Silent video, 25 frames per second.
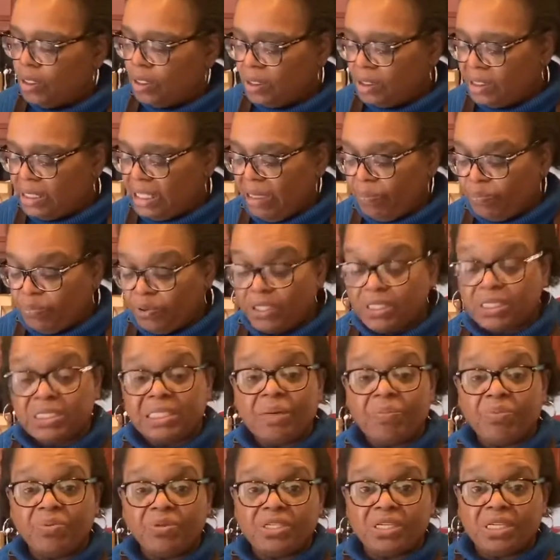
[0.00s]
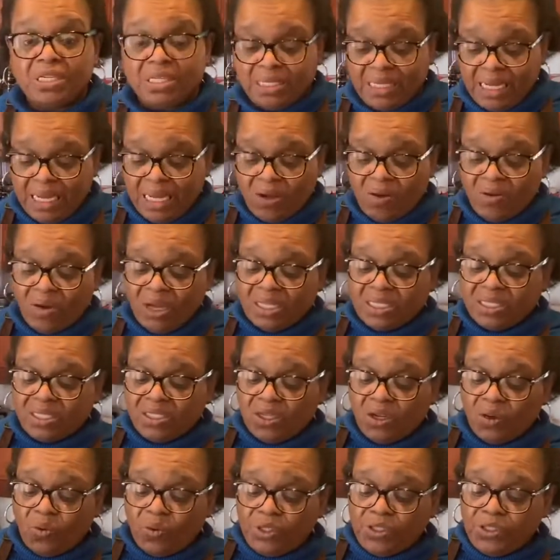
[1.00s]
Keep your temperature down as
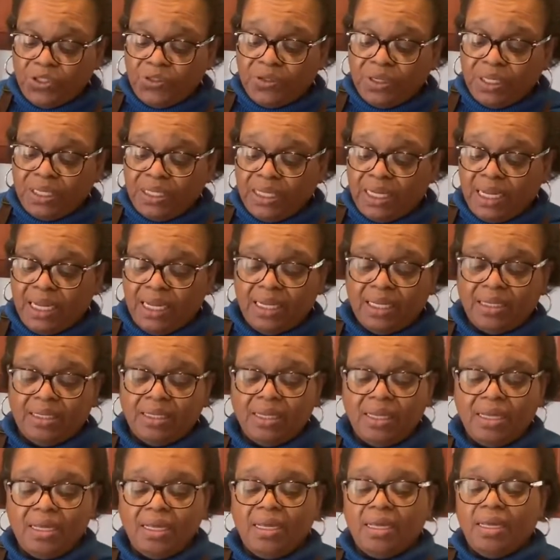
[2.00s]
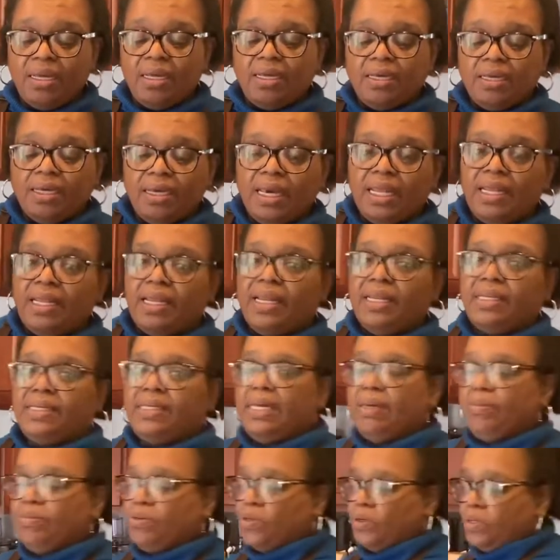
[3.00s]
low as you can get it, and let it
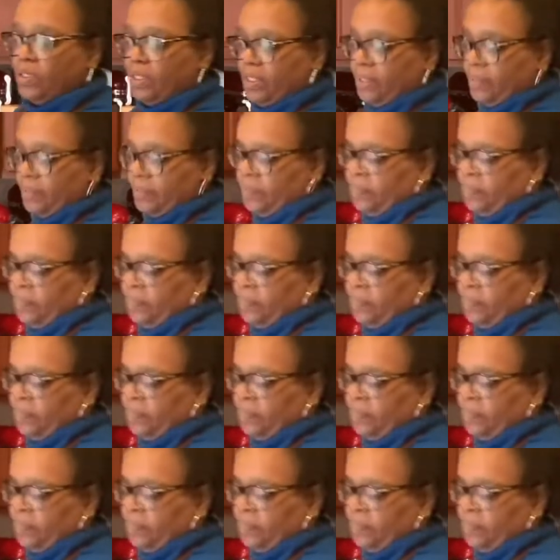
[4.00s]
keep cooking.